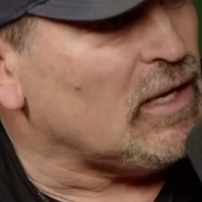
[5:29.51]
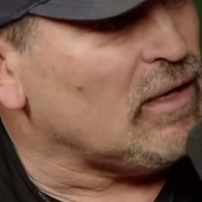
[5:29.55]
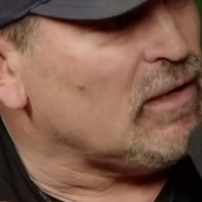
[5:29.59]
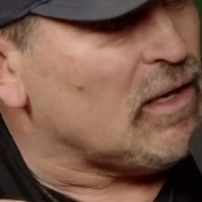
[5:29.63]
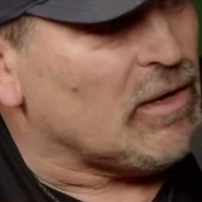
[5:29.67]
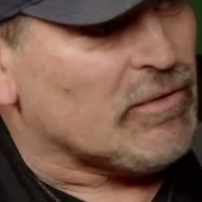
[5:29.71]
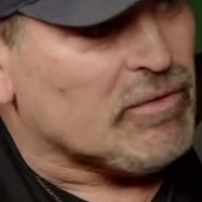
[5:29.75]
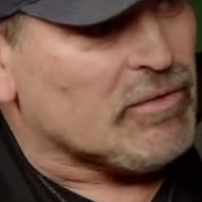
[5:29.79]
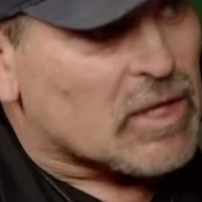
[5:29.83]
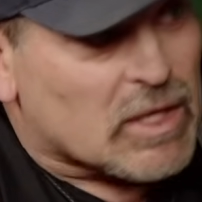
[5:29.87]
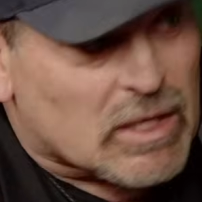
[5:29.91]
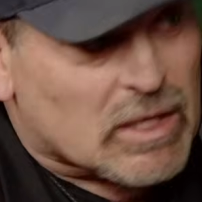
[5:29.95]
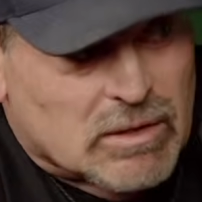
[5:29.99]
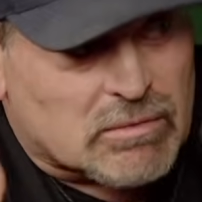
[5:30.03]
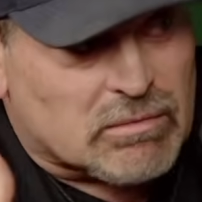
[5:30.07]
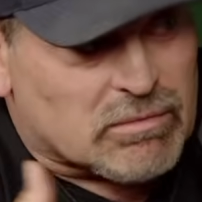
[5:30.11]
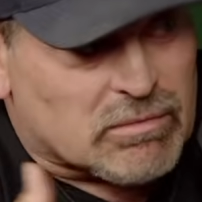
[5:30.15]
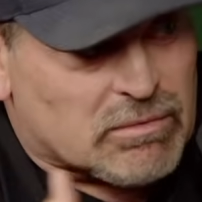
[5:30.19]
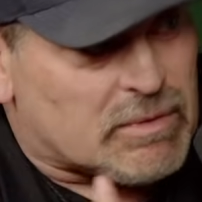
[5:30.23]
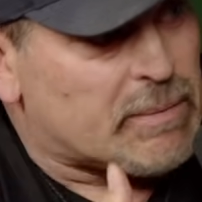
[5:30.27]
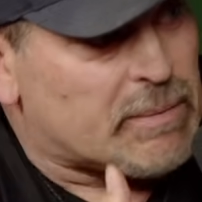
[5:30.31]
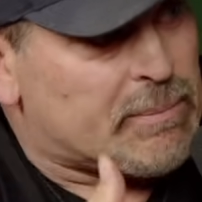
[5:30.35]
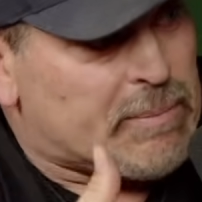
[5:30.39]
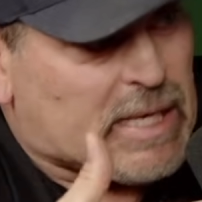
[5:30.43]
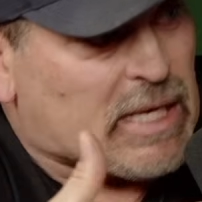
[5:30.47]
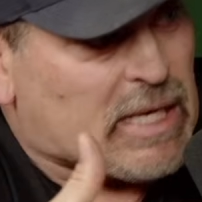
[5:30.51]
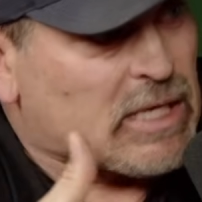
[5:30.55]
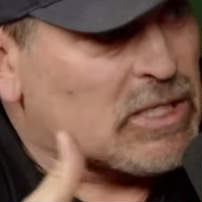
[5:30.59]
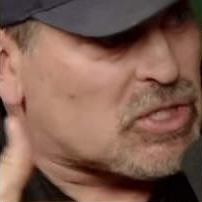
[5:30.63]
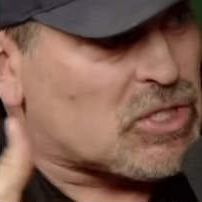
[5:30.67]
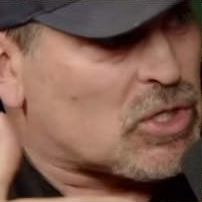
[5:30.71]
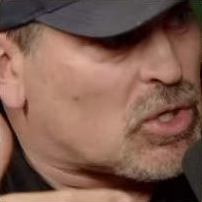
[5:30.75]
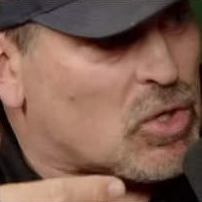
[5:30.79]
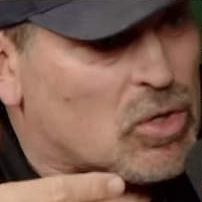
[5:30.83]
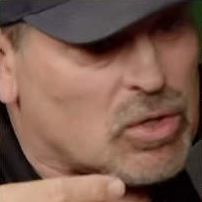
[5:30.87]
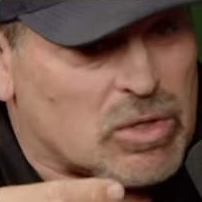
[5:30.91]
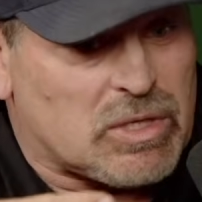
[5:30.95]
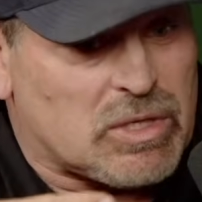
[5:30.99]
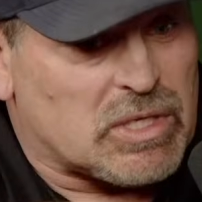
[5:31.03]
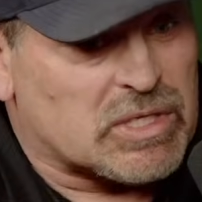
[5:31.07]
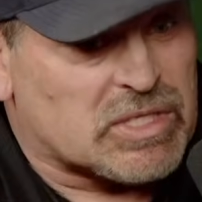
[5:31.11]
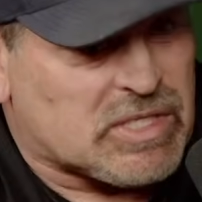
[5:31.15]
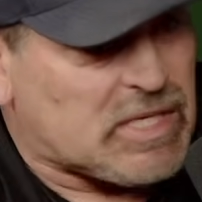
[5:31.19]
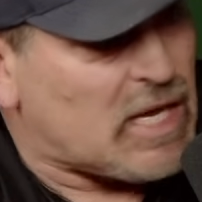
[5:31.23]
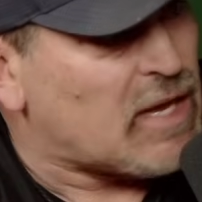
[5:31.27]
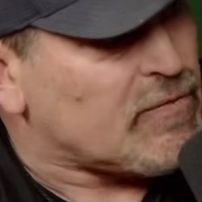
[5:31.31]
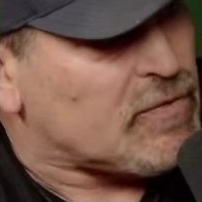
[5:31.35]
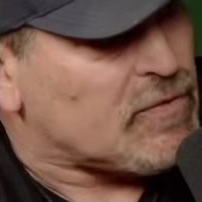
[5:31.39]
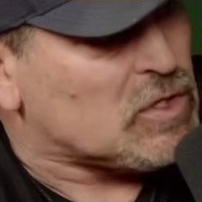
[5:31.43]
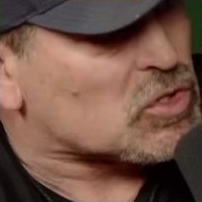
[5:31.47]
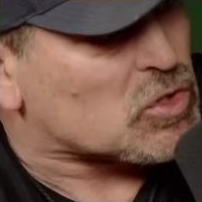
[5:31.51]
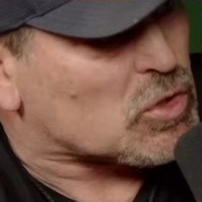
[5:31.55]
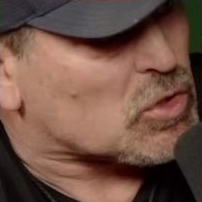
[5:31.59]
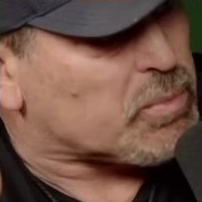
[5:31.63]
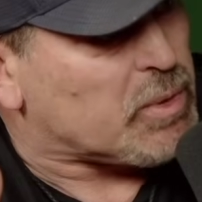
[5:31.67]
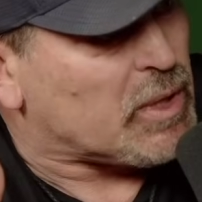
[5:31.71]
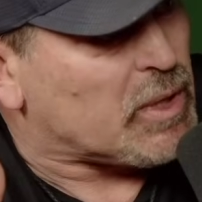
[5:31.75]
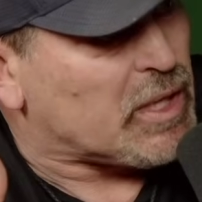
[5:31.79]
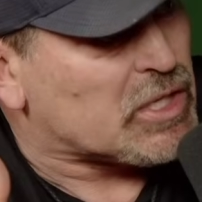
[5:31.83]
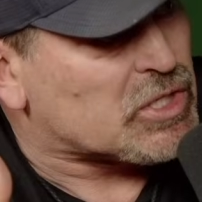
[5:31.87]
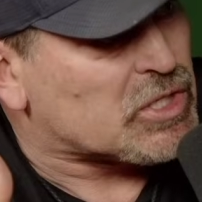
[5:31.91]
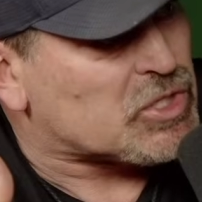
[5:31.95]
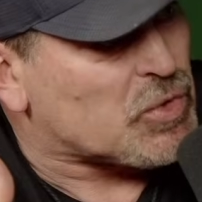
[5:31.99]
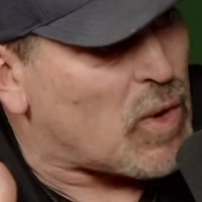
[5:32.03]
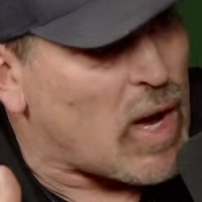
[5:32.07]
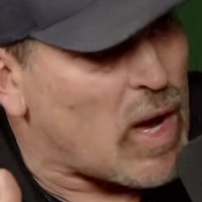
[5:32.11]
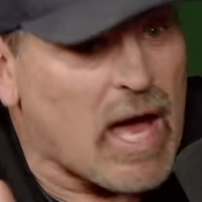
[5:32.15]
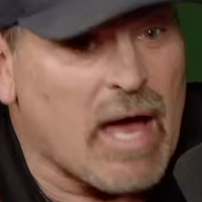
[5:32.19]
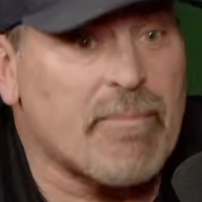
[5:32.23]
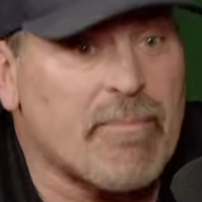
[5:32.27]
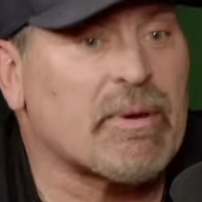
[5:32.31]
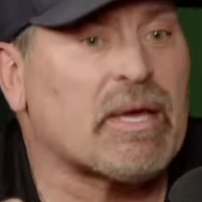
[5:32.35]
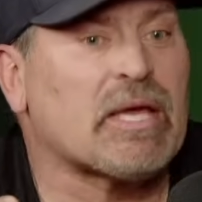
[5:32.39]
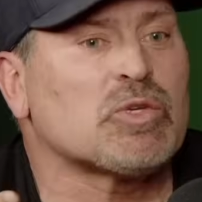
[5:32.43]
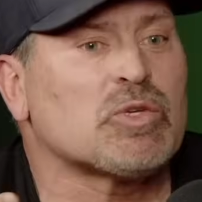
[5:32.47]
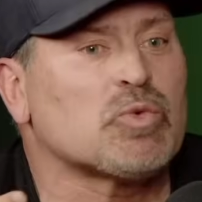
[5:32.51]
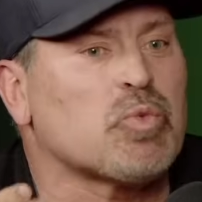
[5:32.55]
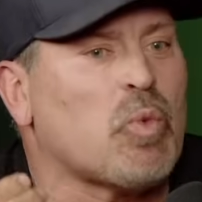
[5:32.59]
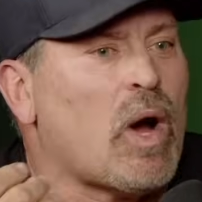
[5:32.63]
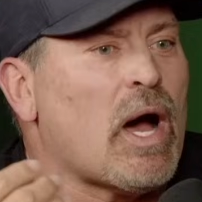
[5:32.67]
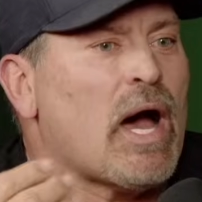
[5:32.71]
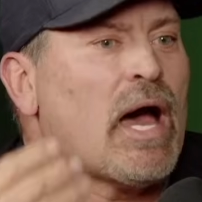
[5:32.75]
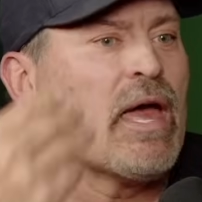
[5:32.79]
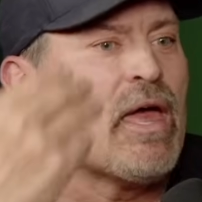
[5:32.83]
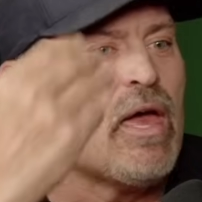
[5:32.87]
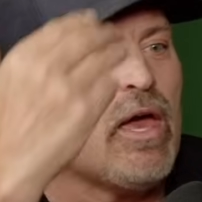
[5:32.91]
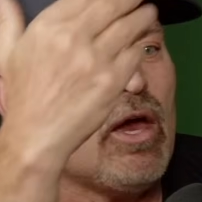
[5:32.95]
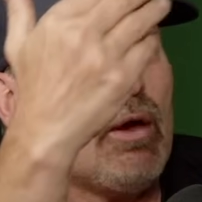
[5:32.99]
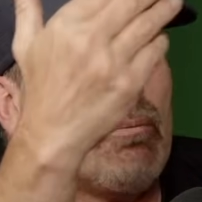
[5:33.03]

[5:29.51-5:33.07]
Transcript: Everything, because the safeties are playing so high. Because why?